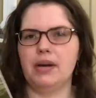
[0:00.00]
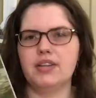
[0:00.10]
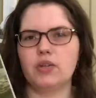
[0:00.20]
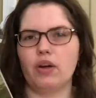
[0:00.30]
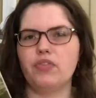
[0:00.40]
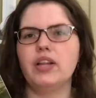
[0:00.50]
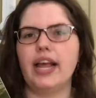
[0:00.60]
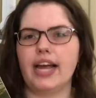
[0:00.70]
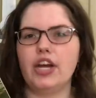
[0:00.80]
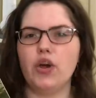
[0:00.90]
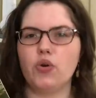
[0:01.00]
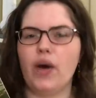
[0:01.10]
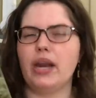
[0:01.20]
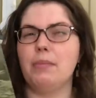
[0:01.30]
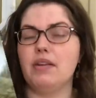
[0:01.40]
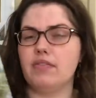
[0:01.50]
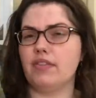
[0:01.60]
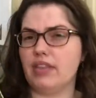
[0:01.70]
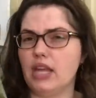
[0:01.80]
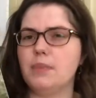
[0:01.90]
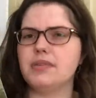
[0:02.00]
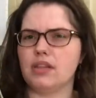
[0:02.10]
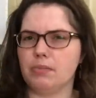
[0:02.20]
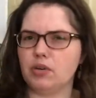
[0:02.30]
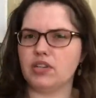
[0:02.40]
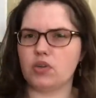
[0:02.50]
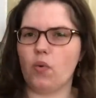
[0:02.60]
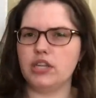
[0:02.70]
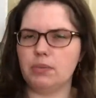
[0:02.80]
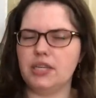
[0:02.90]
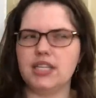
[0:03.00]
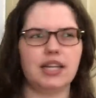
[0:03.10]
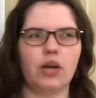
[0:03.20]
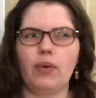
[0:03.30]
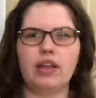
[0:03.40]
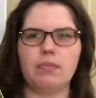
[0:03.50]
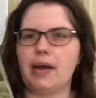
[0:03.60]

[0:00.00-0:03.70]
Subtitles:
So I feel like I know quite a bit of the themes that the book is going to be dealing with,